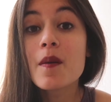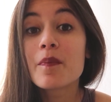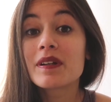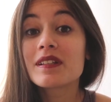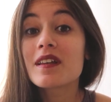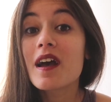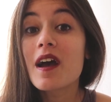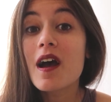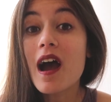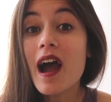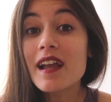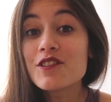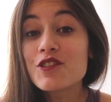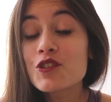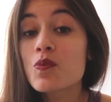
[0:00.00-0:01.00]
But
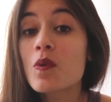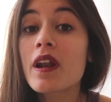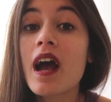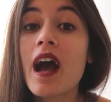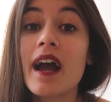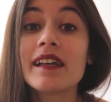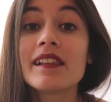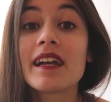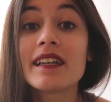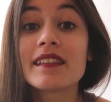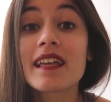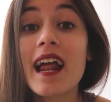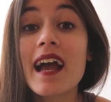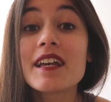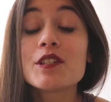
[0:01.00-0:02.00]
I just want to
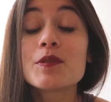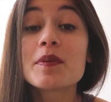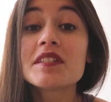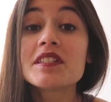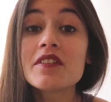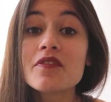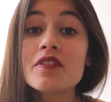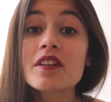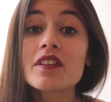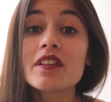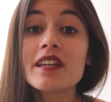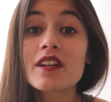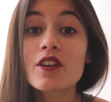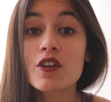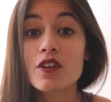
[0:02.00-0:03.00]
highlight that I
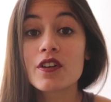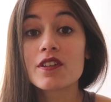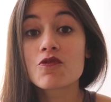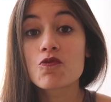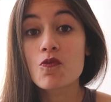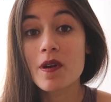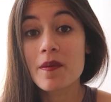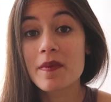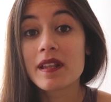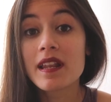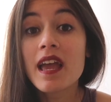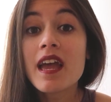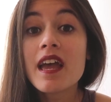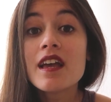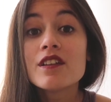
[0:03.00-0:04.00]
specifically encourage
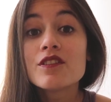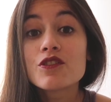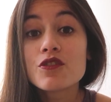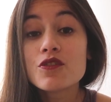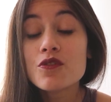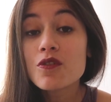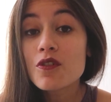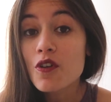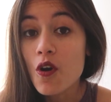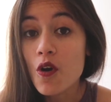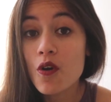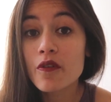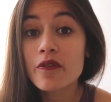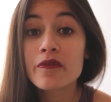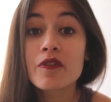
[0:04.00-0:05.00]
women to
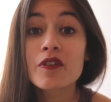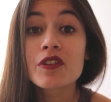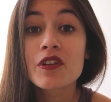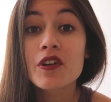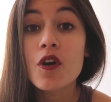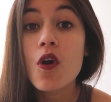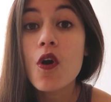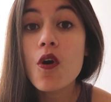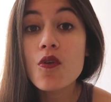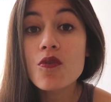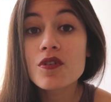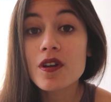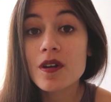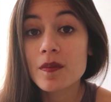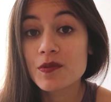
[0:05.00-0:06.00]
go for their
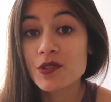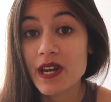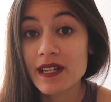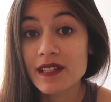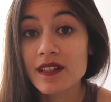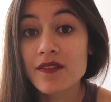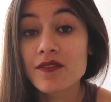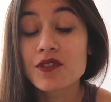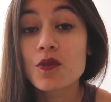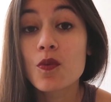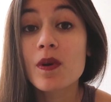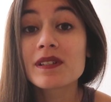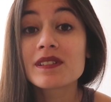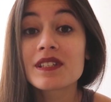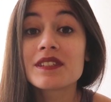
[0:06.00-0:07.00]
own objectives, the
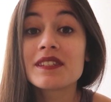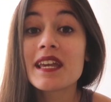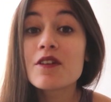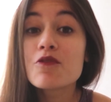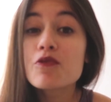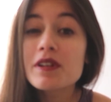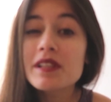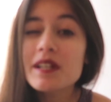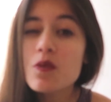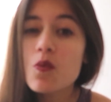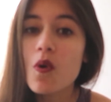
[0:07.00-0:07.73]
ones that they really